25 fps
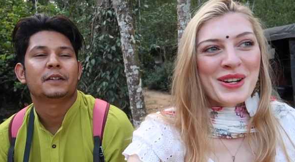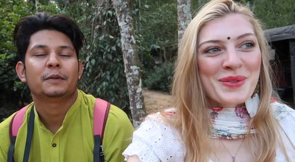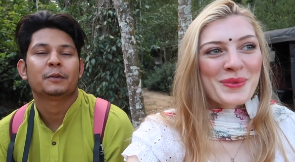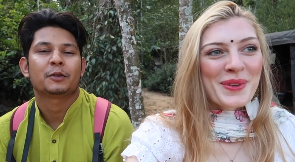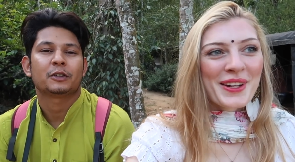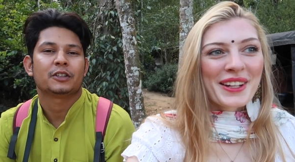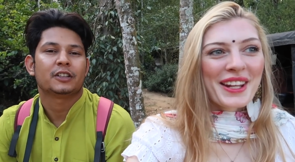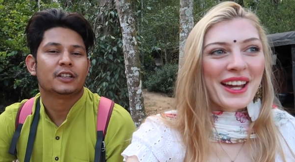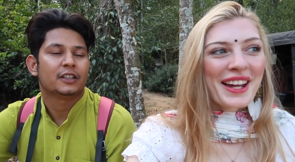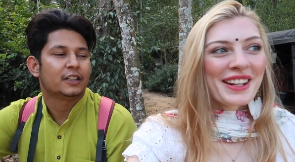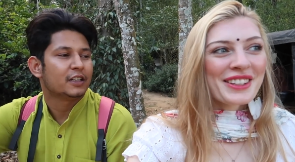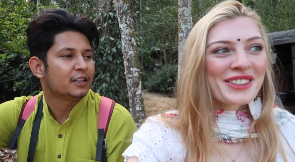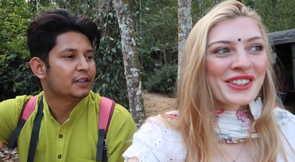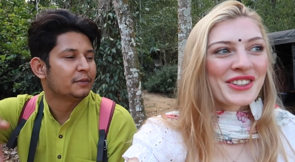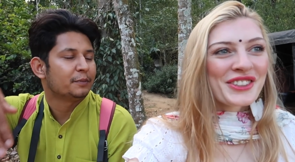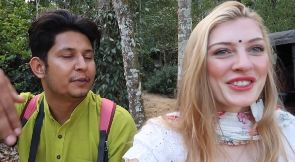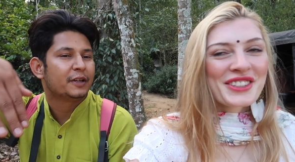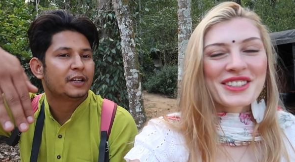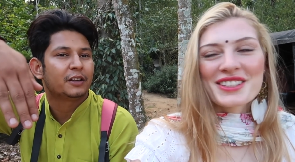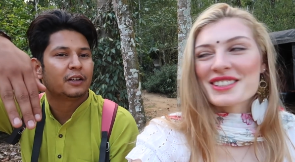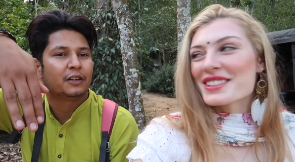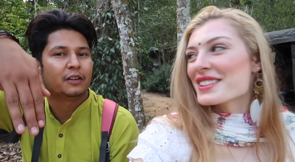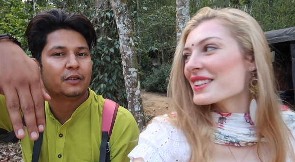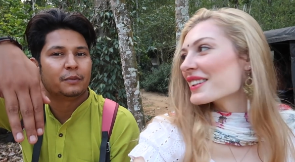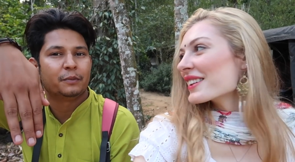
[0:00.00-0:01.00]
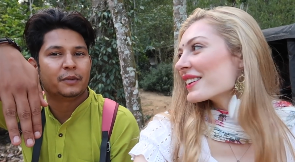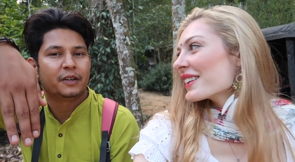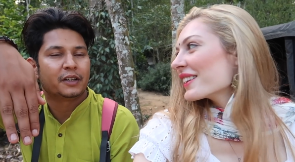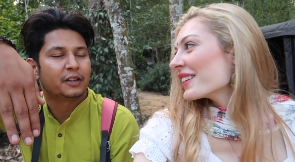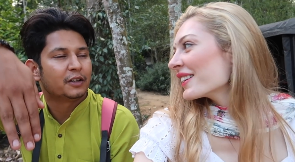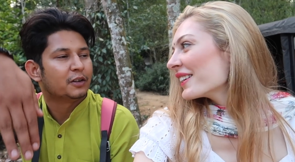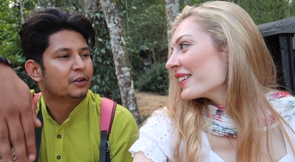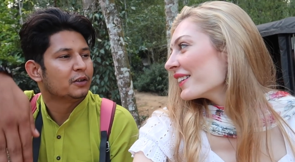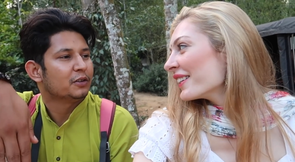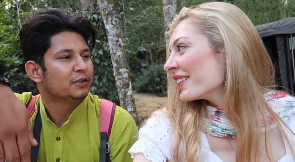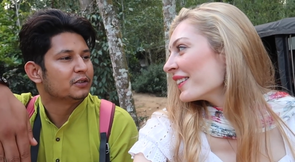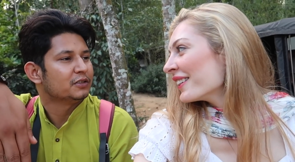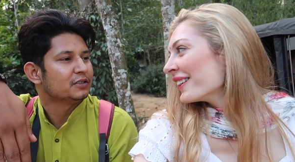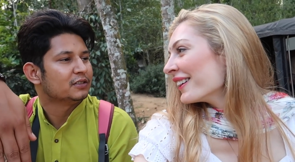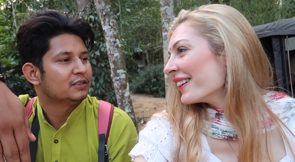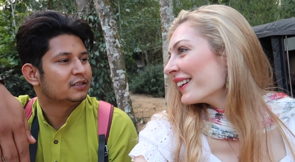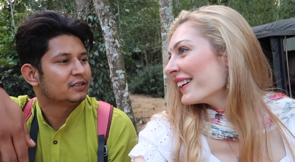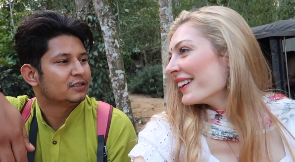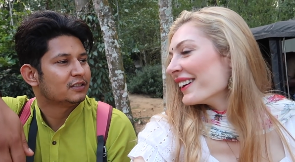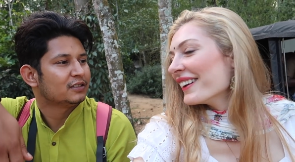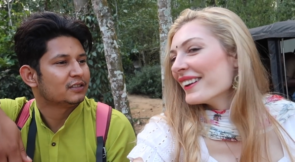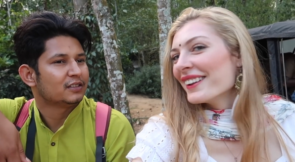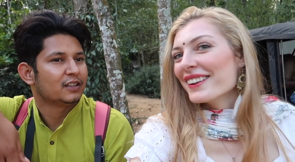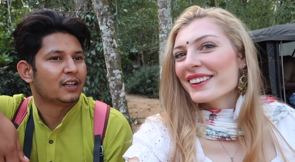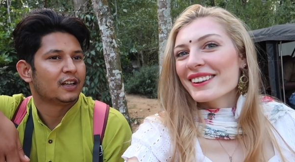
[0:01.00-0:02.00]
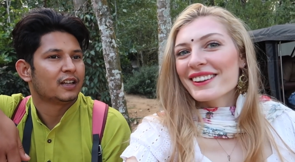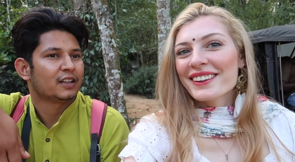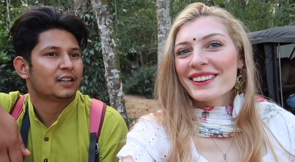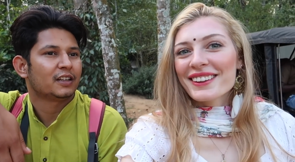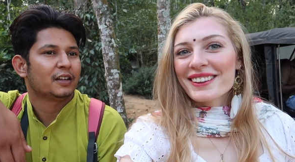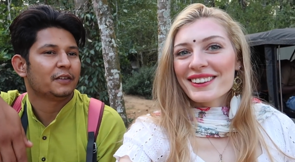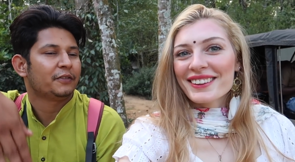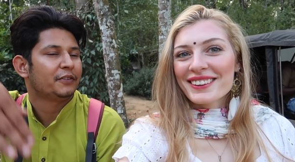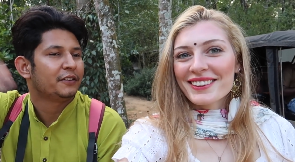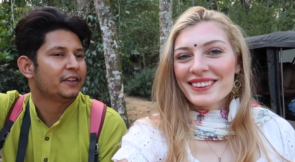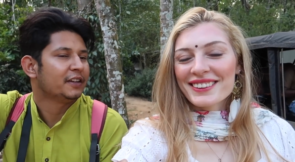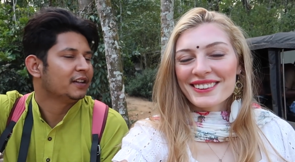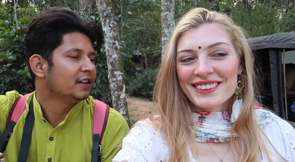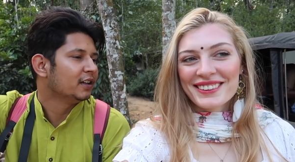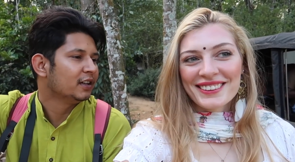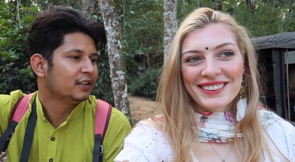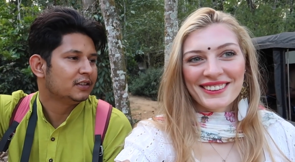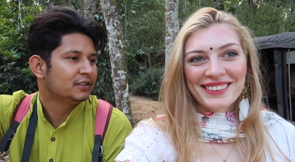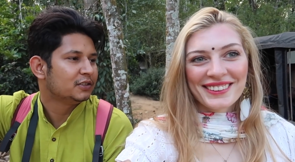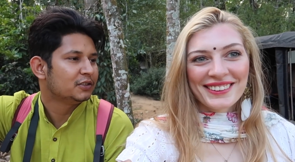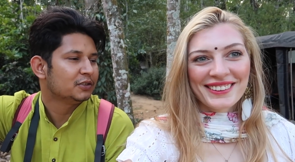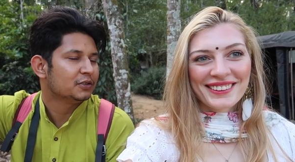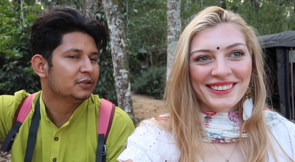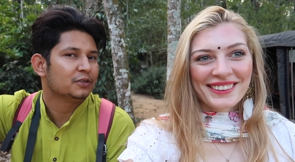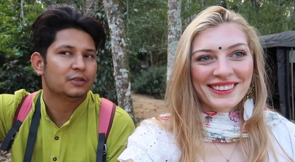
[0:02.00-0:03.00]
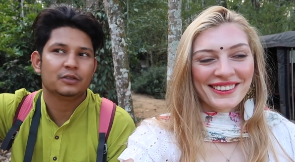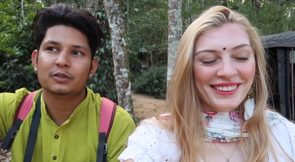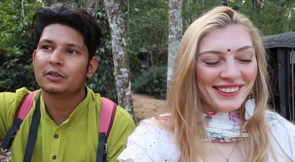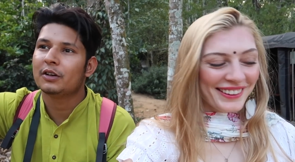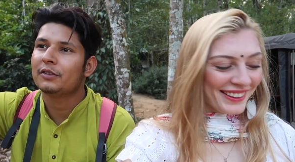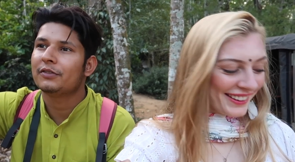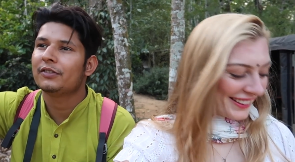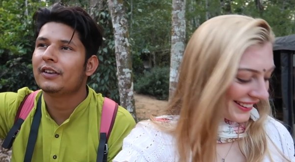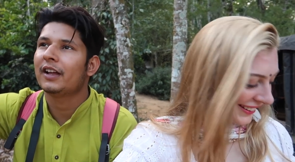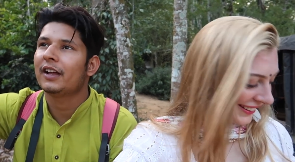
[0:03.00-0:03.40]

Speaker 1: Yeah, but I don't. Big, big nose. Like if he hits you, you are